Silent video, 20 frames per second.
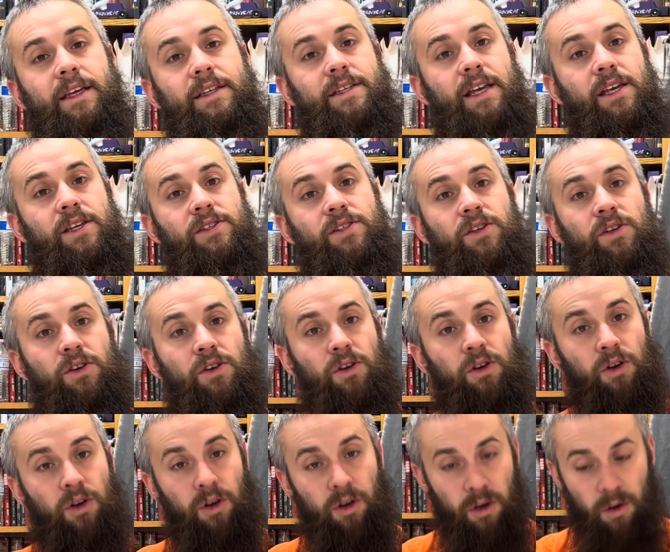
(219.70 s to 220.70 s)
says,
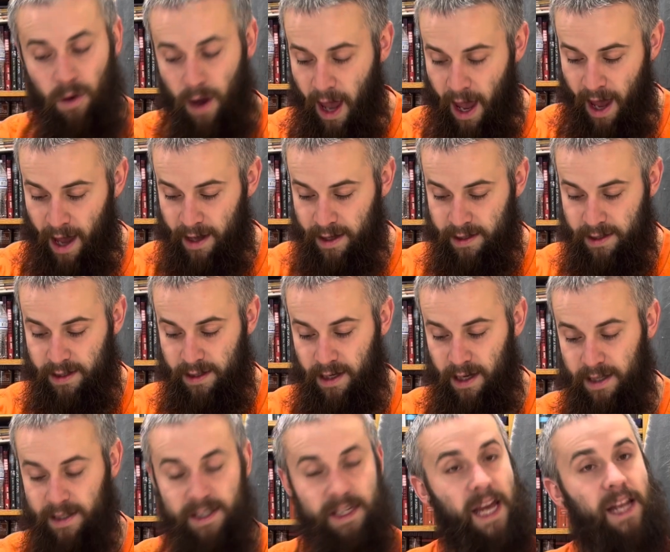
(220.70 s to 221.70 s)
Who has
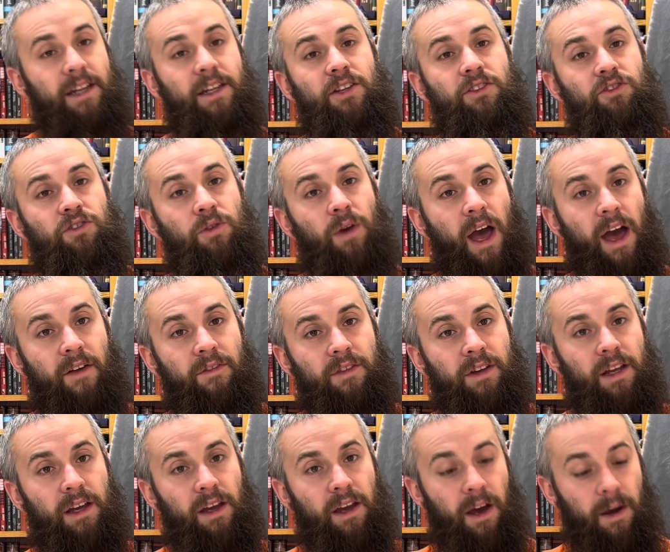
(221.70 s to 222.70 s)
ascended to
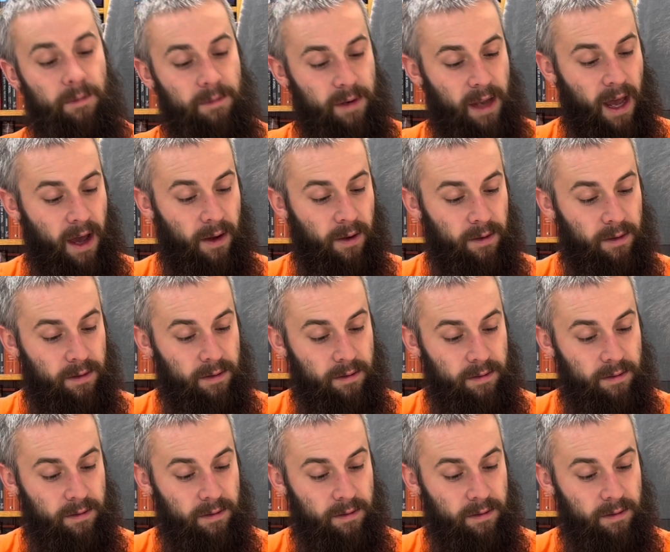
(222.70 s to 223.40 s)
heaven and come down?